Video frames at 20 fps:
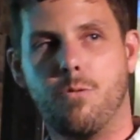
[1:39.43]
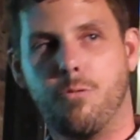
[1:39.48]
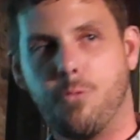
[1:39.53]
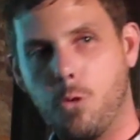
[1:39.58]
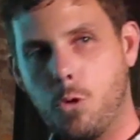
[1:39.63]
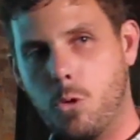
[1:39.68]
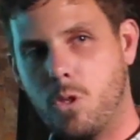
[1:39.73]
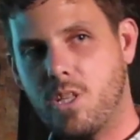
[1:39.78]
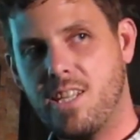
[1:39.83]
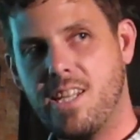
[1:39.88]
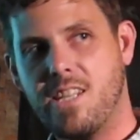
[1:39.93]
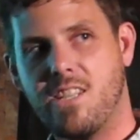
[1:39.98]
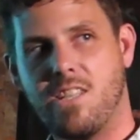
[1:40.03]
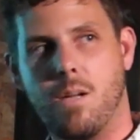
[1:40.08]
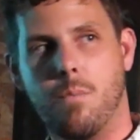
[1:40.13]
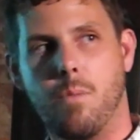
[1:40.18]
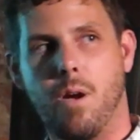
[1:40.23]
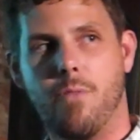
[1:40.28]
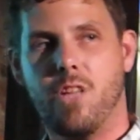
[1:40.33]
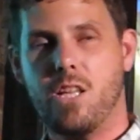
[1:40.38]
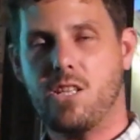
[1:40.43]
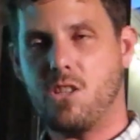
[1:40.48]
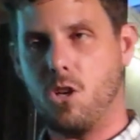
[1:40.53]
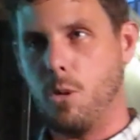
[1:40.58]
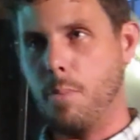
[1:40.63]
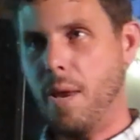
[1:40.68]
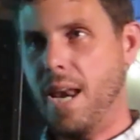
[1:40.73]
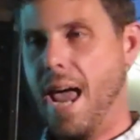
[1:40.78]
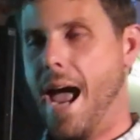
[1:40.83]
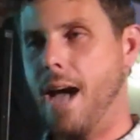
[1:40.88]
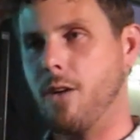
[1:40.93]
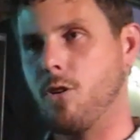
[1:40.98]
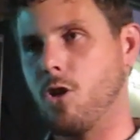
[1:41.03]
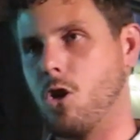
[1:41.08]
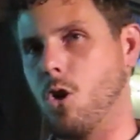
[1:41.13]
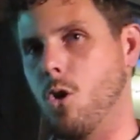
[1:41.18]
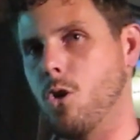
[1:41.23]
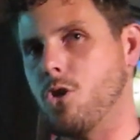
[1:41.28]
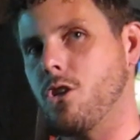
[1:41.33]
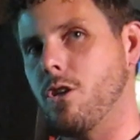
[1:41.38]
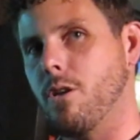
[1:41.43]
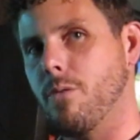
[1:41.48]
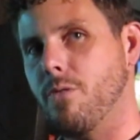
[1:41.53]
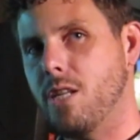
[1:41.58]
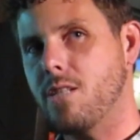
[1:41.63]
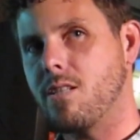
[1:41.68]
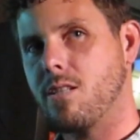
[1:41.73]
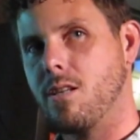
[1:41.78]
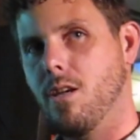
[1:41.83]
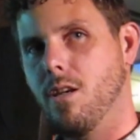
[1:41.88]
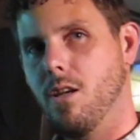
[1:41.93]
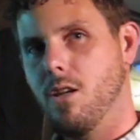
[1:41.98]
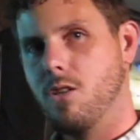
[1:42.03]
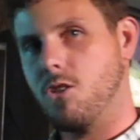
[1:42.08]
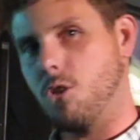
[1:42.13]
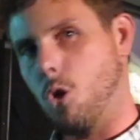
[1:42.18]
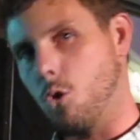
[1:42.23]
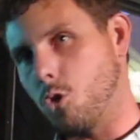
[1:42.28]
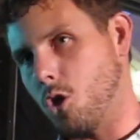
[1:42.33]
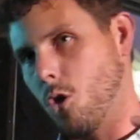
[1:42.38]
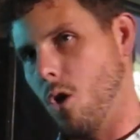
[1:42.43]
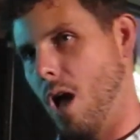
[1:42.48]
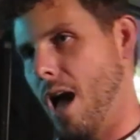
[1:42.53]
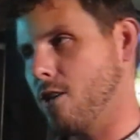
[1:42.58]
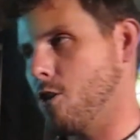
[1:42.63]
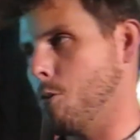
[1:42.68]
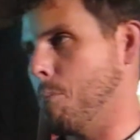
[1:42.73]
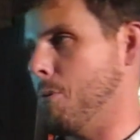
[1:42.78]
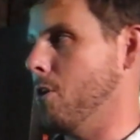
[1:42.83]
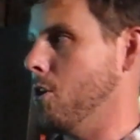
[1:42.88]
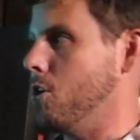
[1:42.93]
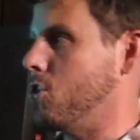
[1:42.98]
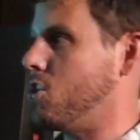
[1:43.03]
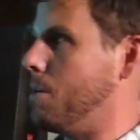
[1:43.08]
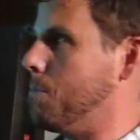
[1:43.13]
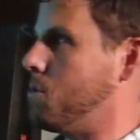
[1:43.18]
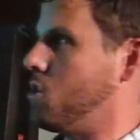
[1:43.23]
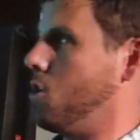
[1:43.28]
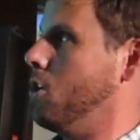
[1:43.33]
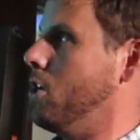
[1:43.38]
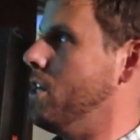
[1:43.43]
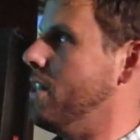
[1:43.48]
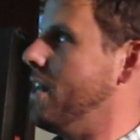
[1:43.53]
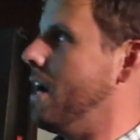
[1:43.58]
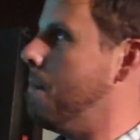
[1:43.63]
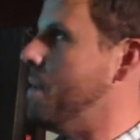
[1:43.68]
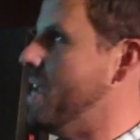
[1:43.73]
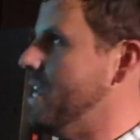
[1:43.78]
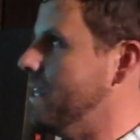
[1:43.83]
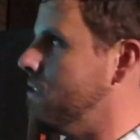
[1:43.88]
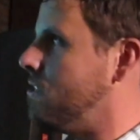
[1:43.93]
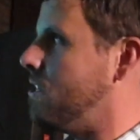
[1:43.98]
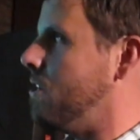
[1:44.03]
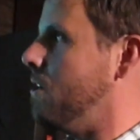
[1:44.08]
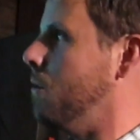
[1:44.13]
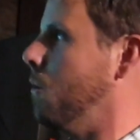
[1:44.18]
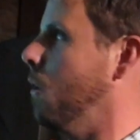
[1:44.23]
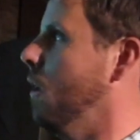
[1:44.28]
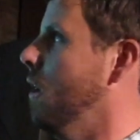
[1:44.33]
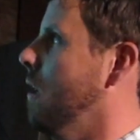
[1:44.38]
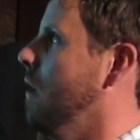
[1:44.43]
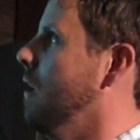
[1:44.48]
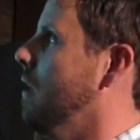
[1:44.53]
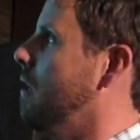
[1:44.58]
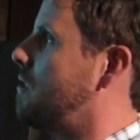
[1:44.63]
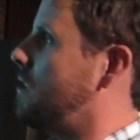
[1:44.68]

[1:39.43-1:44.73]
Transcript: food system, of this urban agriculture, of this social entrepreneurship journey that I'm into.